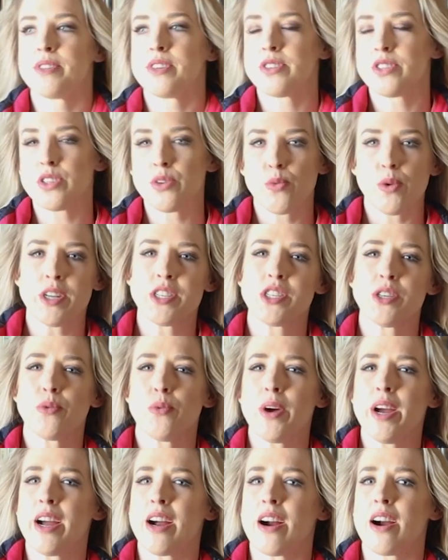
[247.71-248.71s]
So what to
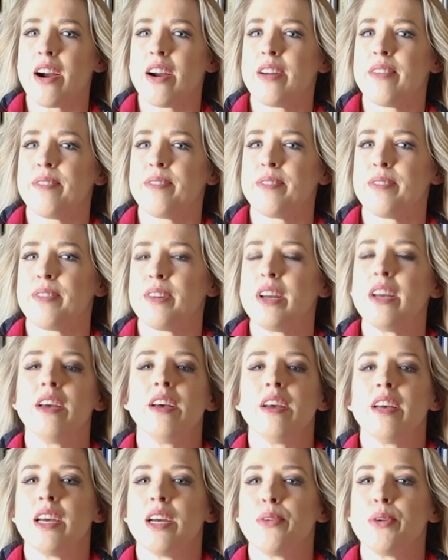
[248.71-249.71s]
wear?
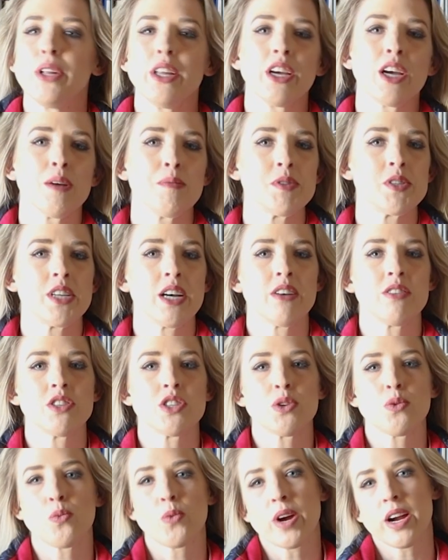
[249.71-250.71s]
It really comes down
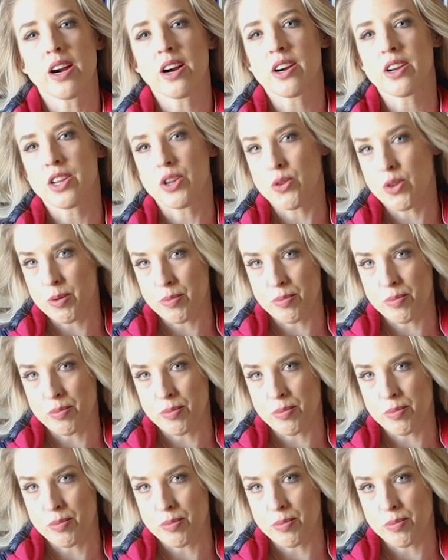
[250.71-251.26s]
to where you